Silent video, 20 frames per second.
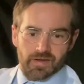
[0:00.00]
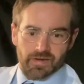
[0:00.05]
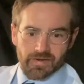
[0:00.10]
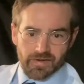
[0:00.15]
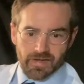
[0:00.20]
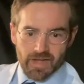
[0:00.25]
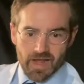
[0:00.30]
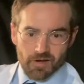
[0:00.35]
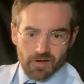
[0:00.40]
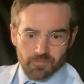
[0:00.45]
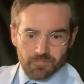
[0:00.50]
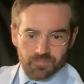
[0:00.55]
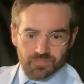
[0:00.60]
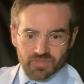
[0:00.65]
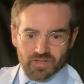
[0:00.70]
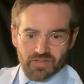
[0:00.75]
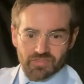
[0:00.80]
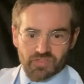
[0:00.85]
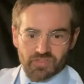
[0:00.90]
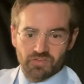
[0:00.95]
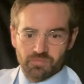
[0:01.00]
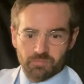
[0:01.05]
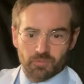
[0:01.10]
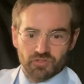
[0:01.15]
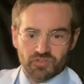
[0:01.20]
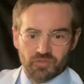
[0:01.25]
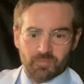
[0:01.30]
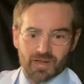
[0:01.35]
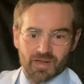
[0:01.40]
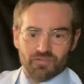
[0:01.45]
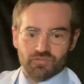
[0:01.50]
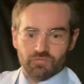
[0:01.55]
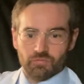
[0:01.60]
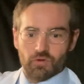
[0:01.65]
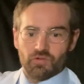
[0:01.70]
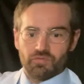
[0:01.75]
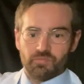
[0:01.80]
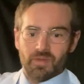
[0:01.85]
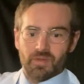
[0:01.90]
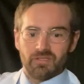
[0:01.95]
Now, these multi-bounce
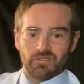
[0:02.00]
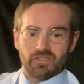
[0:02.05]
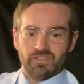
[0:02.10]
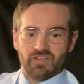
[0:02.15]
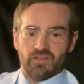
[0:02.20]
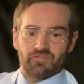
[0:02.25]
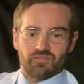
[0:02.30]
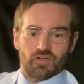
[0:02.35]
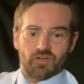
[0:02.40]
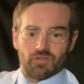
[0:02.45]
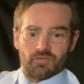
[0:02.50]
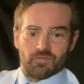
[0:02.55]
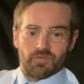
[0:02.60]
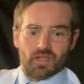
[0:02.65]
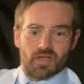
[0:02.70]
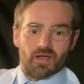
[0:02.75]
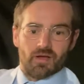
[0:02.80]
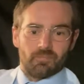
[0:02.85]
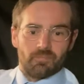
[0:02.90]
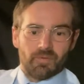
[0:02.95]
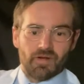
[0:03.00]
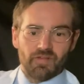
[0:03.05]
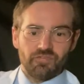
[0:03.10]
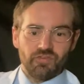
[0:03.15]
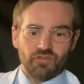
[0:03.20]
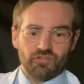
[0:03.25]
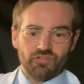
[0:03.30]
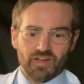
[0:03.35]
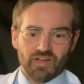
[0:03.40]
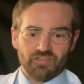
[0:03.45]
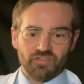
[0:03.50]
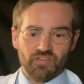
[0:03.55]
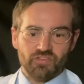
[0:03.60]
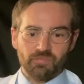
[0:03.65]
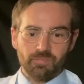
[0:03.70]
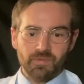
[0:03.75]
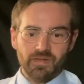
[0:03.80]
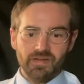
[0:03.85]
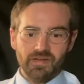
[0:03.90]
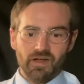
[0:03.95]
rolls may look difficult, but if you check the
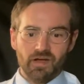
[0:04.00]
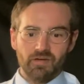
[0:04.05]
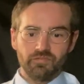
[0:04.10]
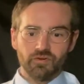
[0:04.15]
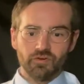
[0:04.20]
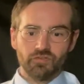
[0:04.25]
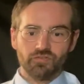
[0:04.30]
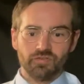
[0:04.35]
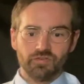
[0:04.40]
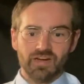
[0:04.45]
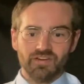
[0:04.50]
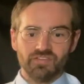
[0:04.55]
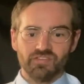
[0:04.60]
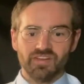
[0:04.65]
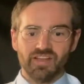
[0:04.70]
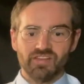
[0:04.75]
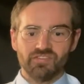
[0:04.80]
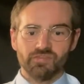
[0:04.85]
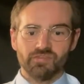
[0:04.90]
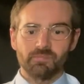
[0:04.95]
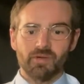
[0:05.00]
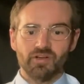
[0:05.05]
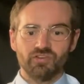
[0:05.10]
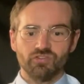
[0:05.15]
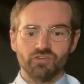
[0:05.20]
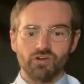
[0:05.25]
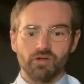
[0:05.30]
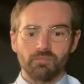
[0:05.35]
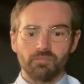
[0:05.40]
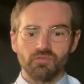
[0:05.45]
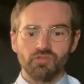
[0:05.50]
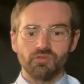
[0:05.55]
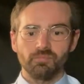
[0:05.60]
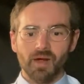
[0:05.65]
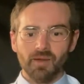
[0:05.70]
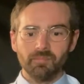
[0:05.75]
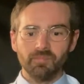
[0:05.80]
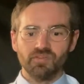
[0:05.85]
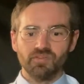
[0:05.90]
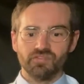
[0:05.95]
speed of your strikes against a metronome, you
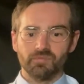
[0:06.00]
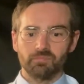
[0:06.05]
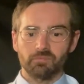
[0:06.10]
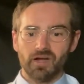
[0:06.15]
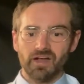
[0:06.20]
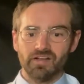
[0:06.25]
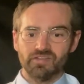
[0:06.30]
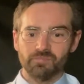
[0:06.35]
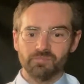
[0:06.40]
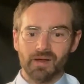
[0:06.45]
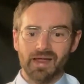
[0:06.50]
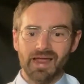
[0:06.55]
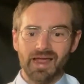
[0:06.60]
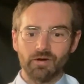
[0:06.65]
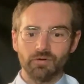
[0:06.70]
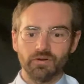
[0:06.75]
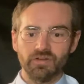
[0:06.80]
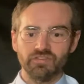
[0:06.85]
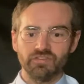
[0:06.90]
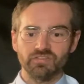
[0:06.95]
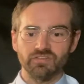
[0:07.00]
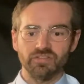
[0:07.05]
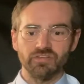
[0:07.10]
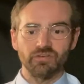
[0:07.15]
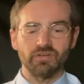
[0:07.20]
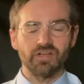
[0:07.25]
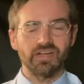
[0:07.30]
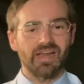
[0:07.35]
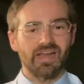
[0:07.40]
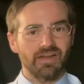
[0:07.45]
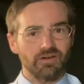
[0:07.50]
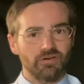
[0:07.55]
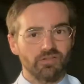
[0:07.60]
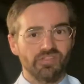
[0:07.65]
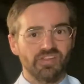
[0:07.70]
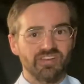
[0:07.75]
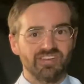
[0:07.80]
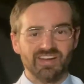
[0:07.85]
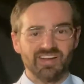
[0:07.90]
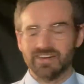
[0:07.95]
might be surprised by how easily you can handle
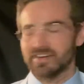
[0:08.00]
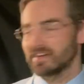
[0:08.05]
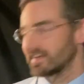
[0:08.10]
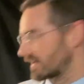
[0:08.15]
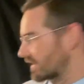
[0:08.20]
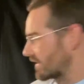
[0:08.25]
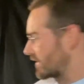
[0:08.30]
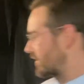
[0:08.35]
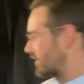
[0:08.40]
the technique.